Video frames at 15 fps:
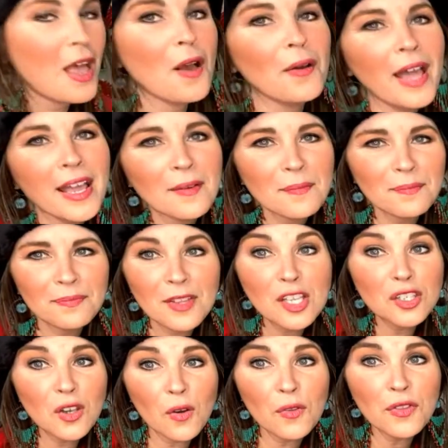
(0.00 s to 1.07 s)
Okay.
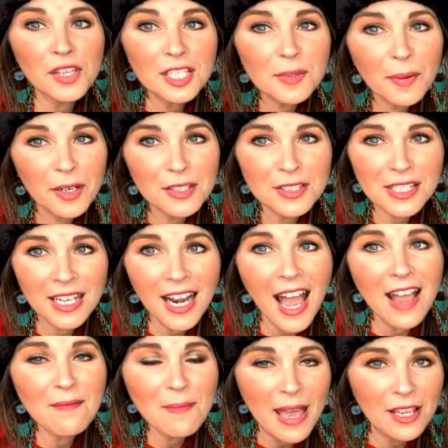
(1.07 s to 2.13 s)
So this person,
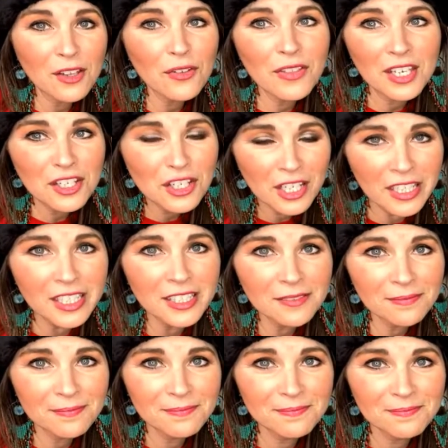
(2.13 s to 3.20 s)
I met you this year.